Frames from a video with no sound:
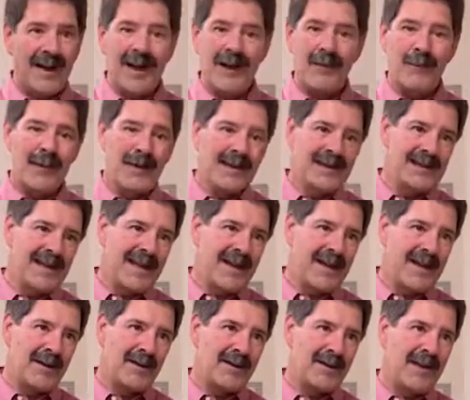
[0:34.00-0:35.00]
I went
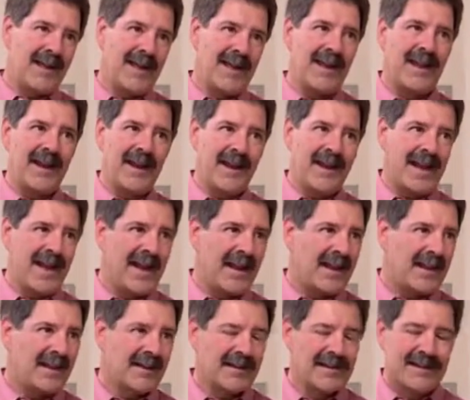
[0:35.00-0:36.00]
down and I had
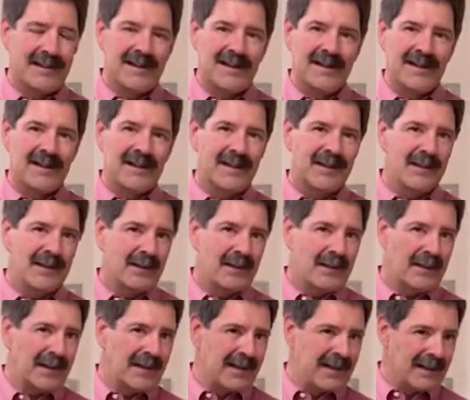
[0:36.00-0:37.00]
a you
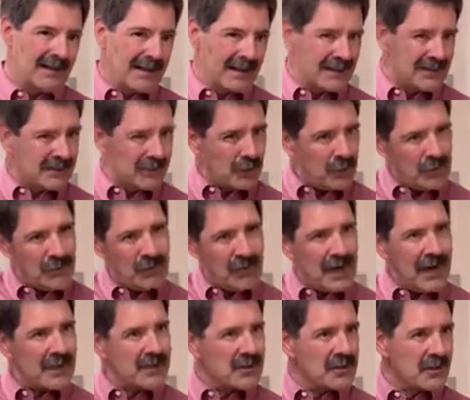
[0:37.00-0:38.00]
know, a, a, skull
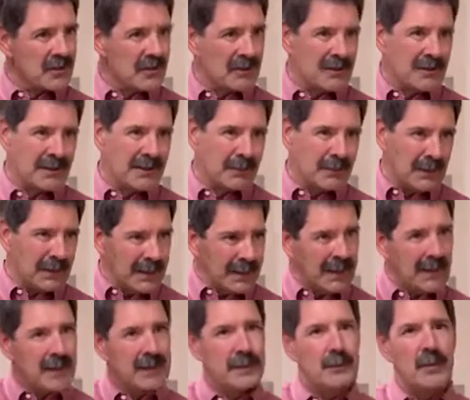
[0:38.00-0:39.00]
fracture and
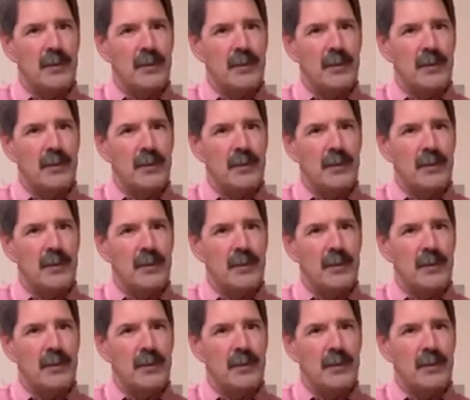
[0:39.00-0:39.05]
bleeding on the